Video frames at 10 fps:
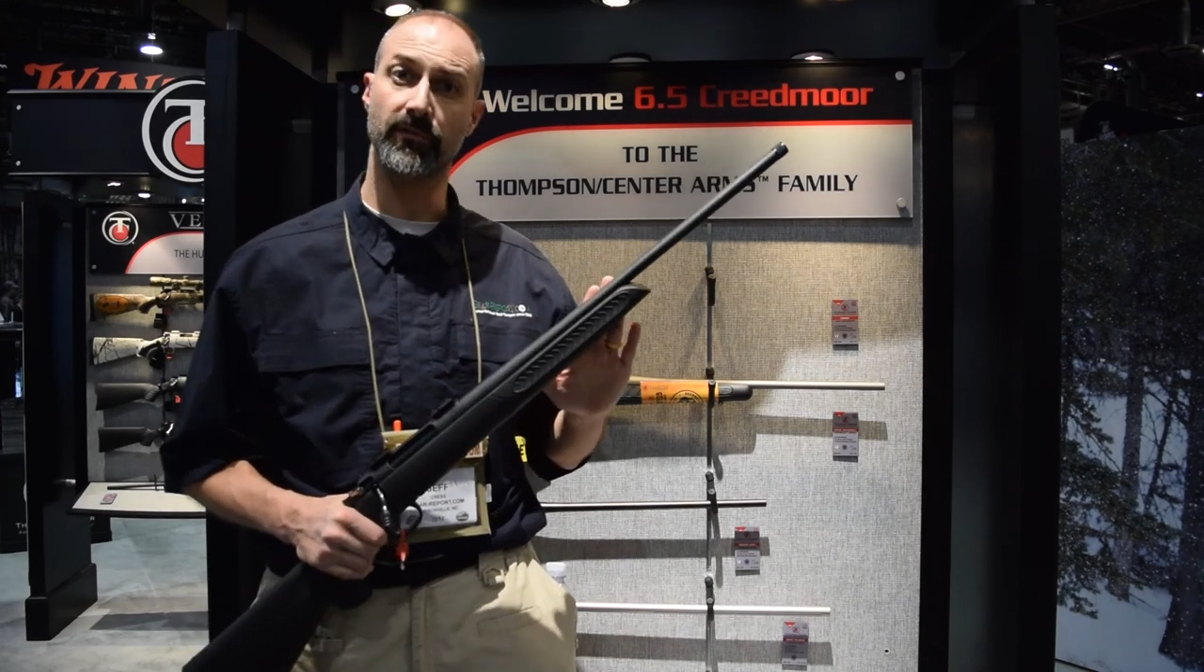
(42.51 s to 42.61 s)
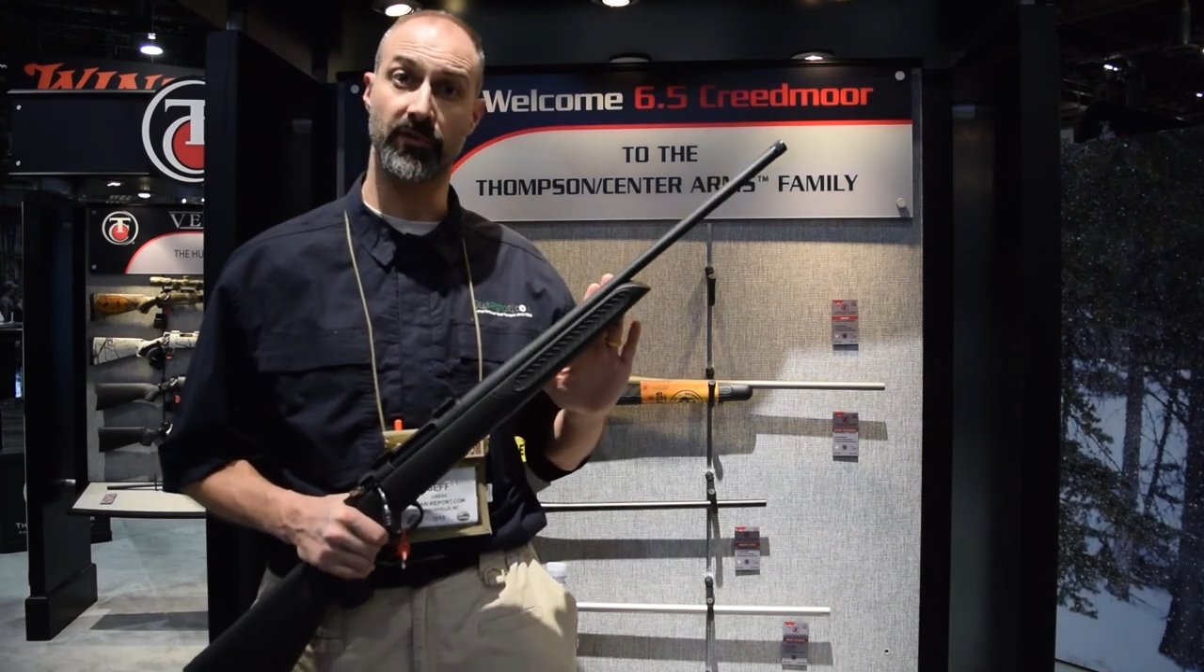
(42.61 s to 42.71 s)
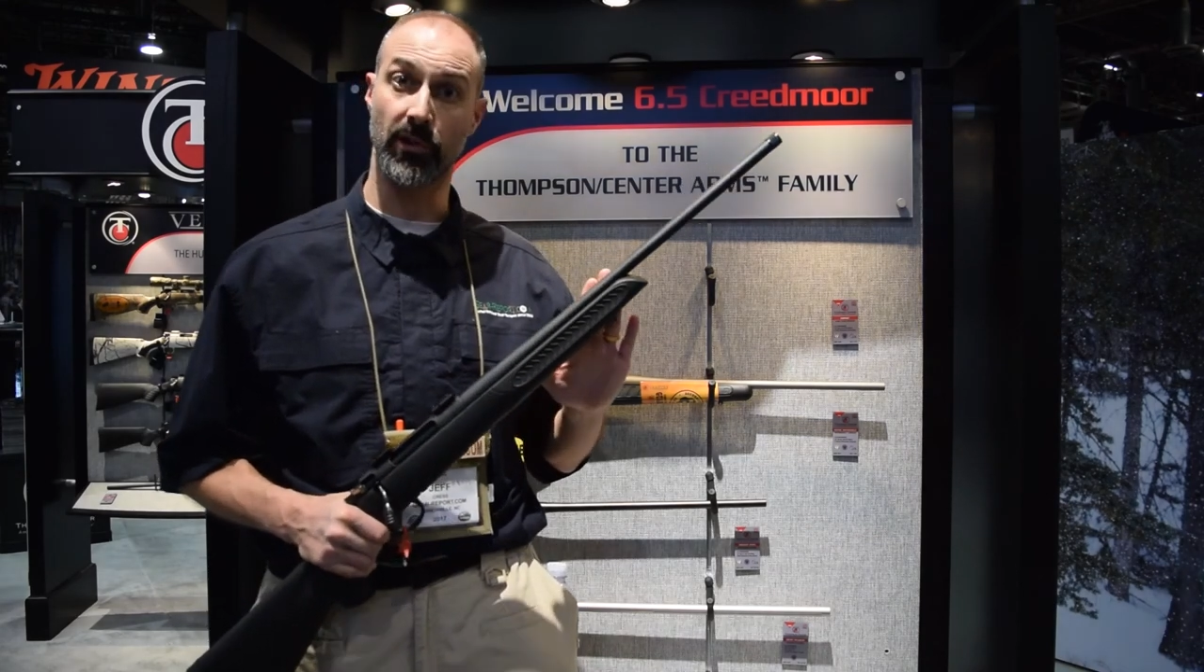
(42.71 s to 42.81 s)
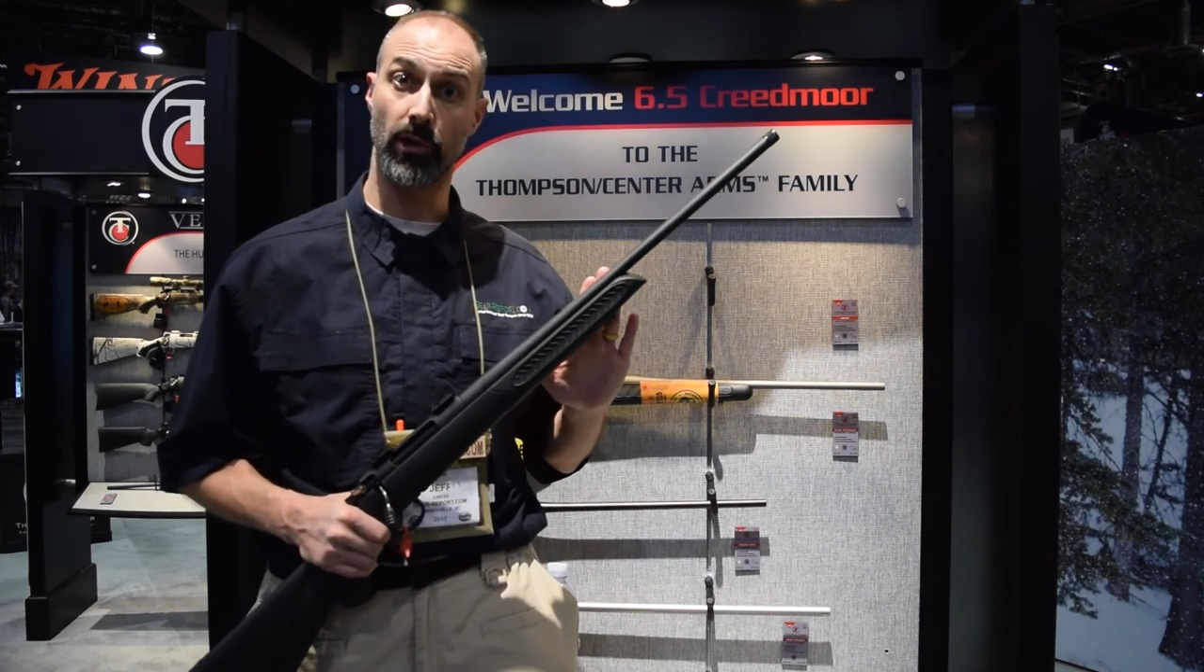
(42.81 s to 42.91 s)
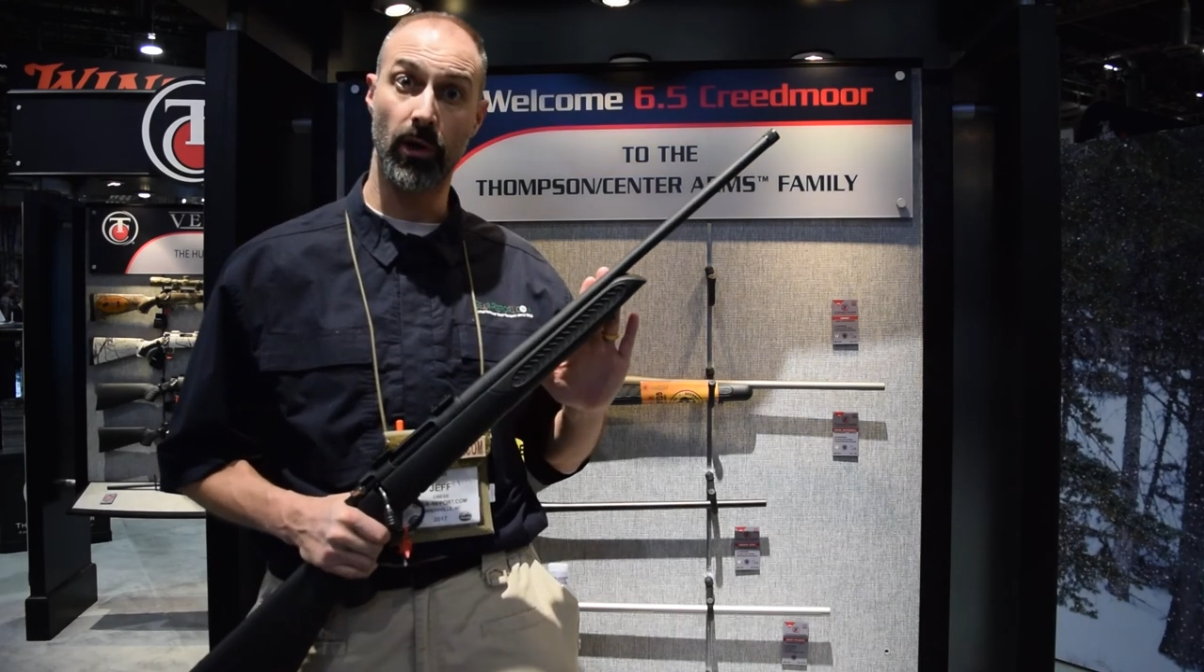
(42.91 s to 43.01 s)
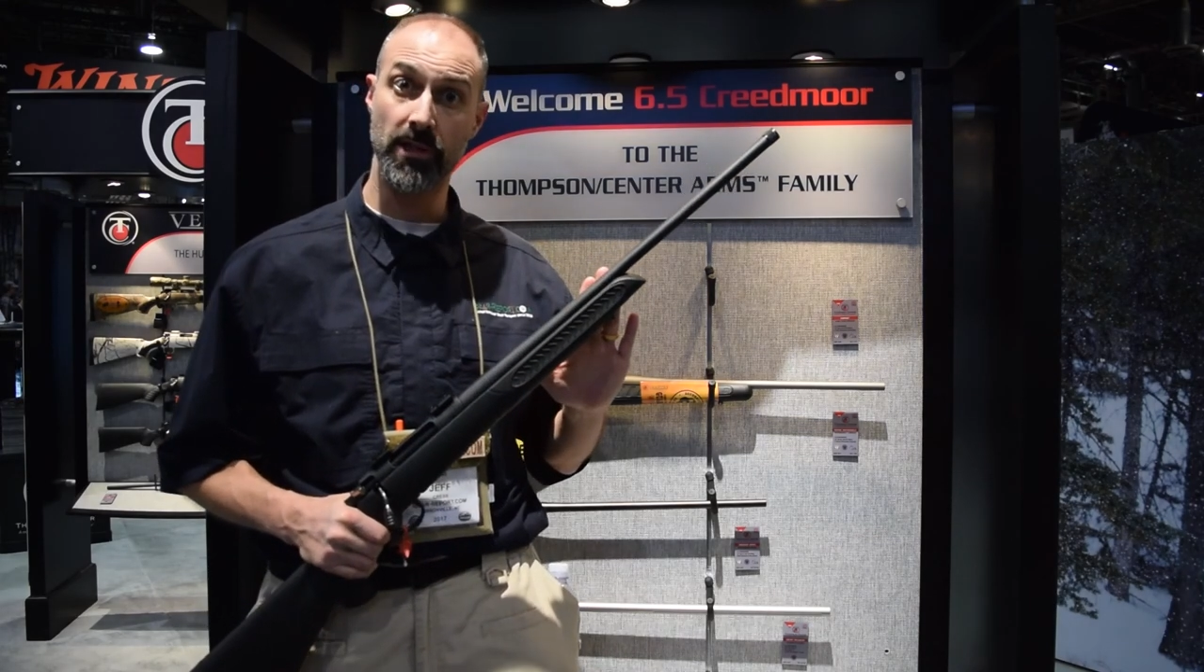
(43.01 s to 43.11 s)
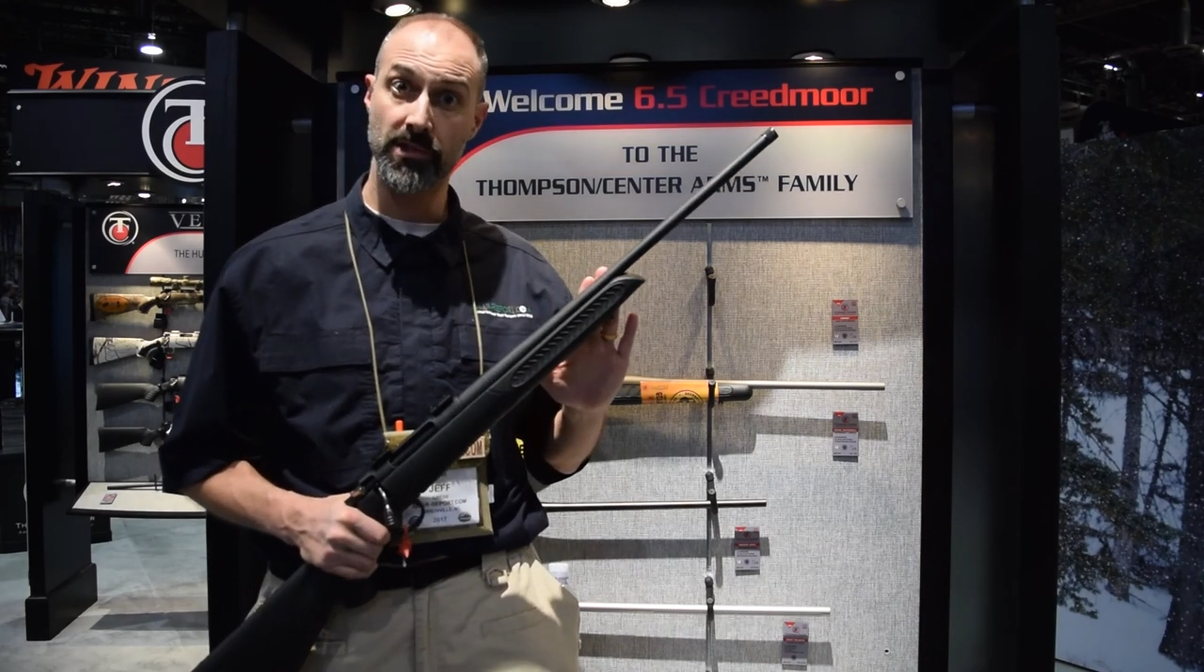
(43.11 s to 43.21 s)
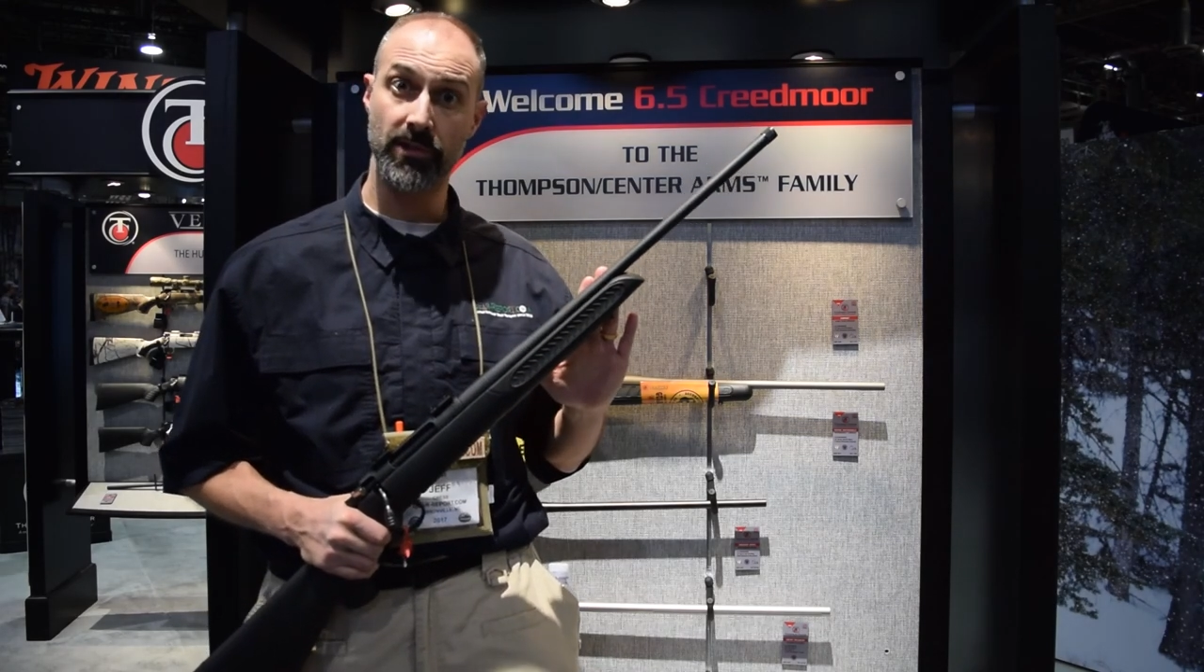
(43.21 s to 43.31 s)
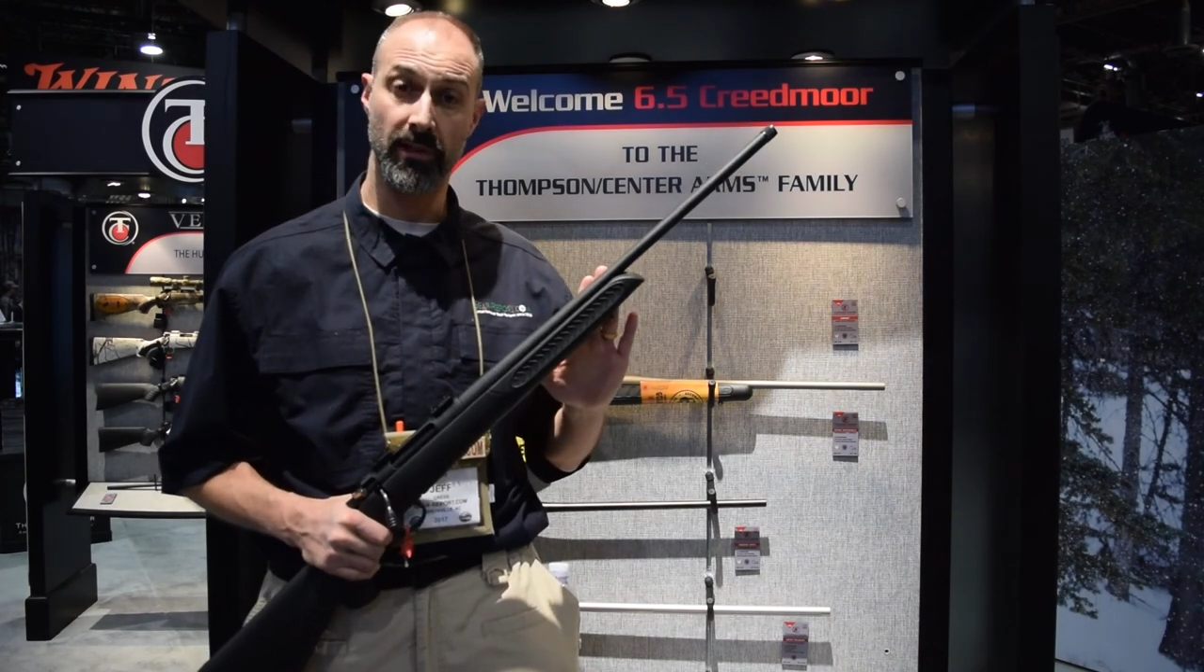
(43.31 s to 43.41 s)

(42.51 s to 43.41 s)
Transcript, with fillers: for the launch